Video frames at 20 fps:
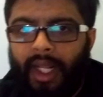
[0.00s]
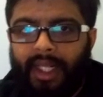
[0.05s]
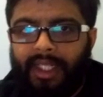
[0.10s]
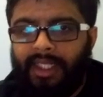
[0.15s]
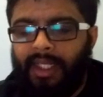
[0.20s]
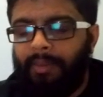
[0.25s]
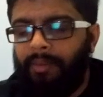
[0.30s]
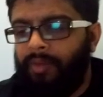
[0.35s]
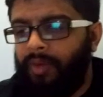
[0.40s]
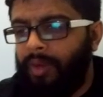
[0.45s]
next
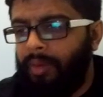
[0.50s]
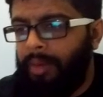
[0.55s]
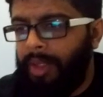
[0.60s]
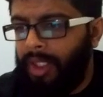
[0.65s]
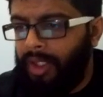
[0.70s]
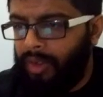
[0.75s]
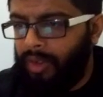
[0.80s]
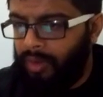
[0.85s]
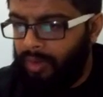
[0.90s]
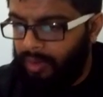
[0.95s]
step would
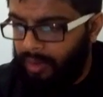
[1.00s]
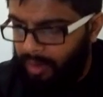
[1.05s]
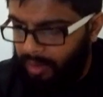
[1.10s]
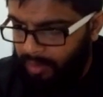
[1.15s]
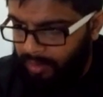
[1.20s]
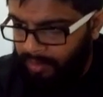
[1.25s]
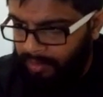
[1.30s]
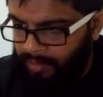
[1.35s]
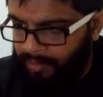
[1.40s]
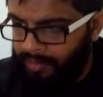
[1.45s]
be to
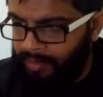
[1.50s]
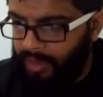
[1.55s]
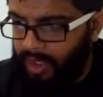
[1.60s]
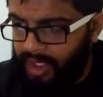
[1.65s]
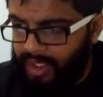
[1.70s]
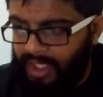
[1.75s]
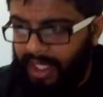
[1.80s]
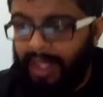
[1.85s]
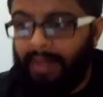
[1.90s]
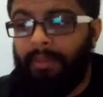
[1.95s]

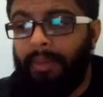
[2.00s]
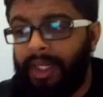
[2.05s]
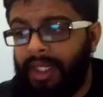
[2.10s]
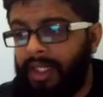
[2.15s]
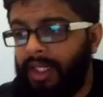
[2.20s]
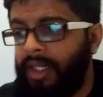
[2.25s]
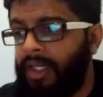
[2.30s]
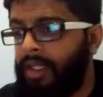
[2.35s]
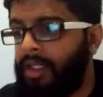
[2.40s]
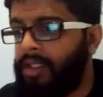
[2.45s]
assign
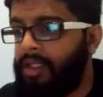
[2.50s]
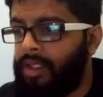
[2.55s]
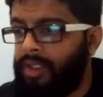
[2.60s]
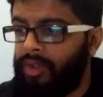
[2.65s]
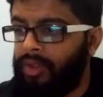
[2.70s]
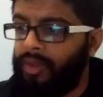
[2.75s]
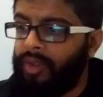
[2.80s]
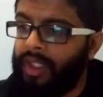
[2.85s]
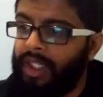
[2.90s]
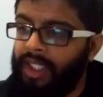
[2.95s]
materials
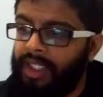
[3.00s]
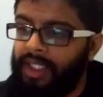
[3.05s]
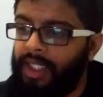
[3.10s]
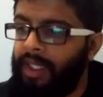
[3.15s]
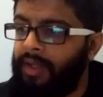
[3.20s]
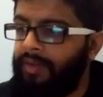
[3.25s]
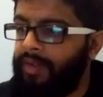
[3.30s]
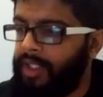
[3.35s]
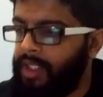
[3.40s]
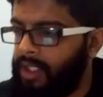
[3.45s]
to each and
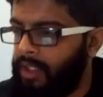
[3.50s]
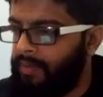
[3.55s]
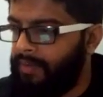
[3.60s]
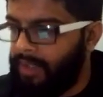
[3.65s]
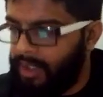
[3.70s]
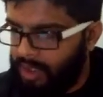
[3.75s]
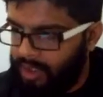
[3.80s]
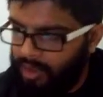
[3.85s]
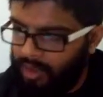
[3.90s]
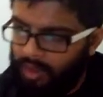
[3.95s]
every
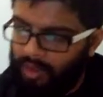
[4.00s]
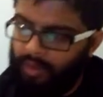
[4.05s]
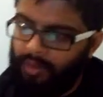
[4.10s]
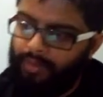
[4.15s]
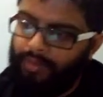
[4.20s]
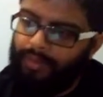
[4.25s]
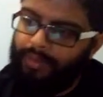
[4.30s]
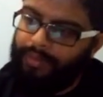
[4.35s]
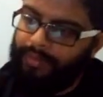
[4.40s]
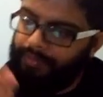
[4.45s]
surface
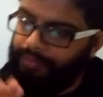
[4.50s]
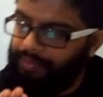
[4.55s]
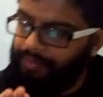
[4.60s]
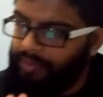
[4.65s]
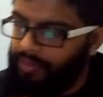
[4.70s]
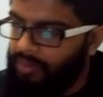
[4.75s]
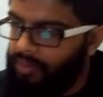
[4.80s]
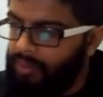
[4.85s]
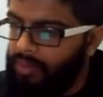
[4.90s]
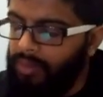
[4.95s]
of
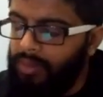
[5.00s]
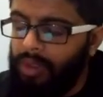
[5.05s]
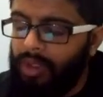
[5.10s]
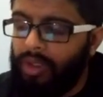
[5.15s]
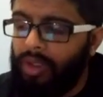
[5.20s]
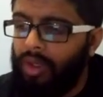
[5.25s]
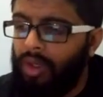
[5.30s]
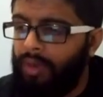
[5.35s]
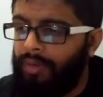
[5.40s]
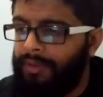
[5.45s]

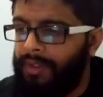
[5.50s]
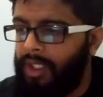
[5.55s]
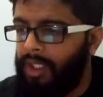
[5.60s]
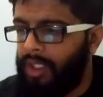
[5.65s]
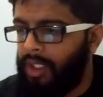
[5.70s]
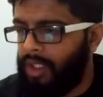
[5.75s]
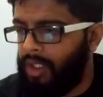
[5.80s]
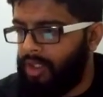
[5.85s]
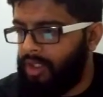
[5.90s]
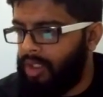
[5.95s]

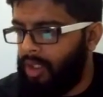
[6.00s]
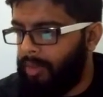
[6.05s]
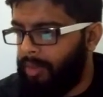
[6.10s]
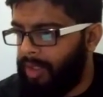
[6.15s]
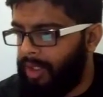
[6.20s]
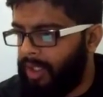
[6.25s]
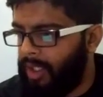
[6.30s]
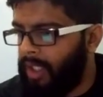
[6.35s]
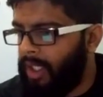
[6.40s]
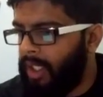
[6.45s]
the
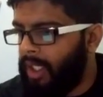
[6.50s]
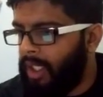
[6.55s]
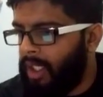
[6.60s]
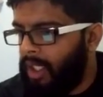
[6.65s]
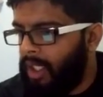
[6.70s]
geometry.